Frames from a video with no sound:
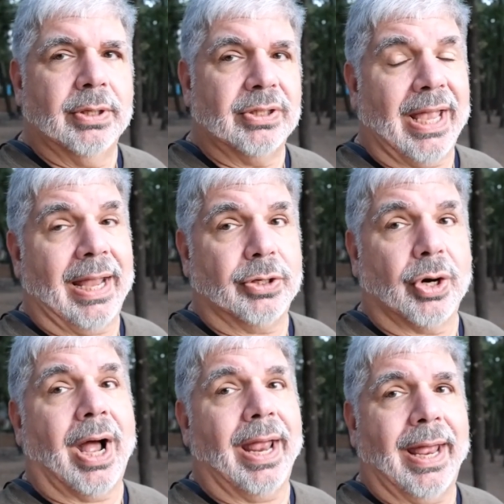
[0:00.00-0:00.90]
say,
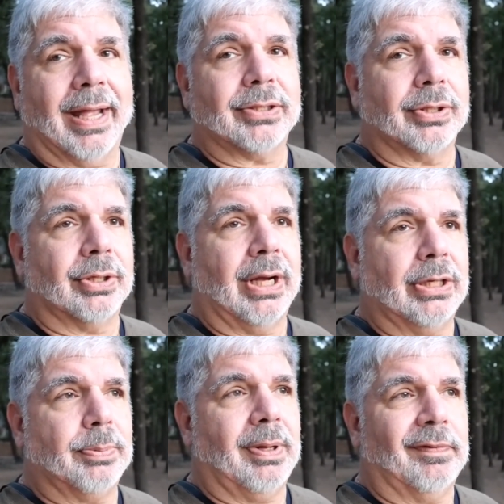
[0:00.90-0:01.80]
Tri-X or
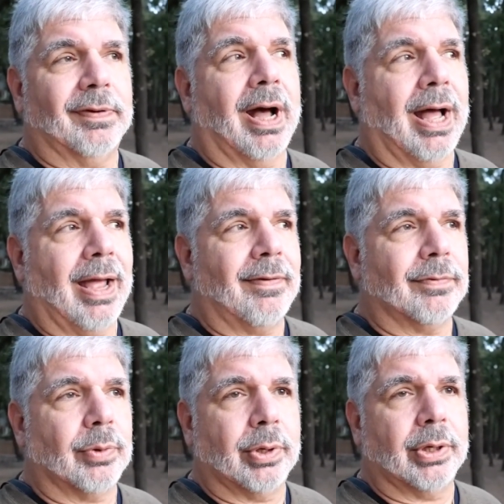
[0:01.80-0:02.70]

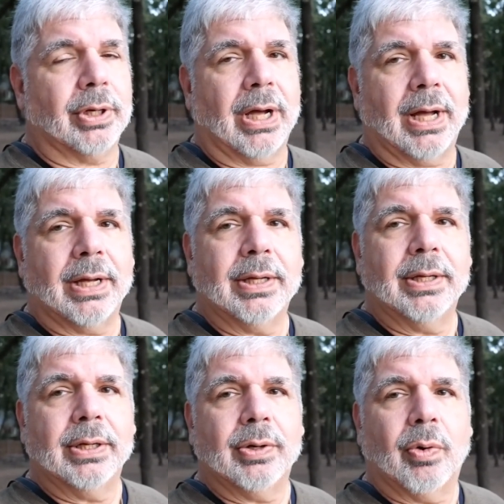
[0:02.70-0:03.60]
HP5 or
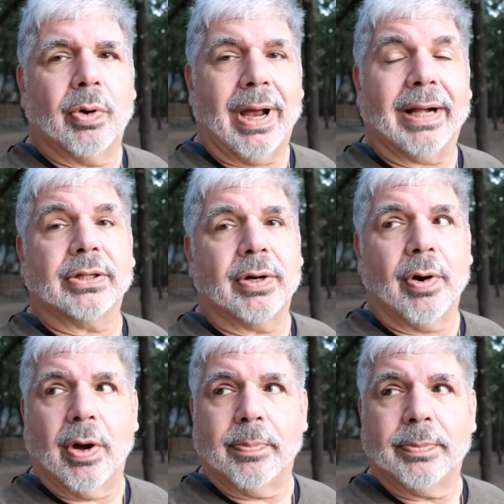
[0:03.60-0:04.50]

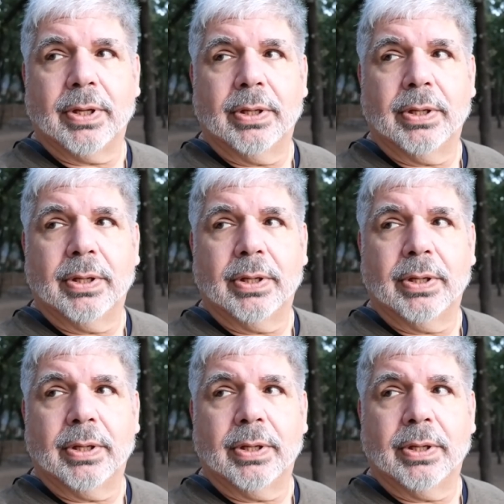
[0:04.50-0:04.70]
Ektachrome.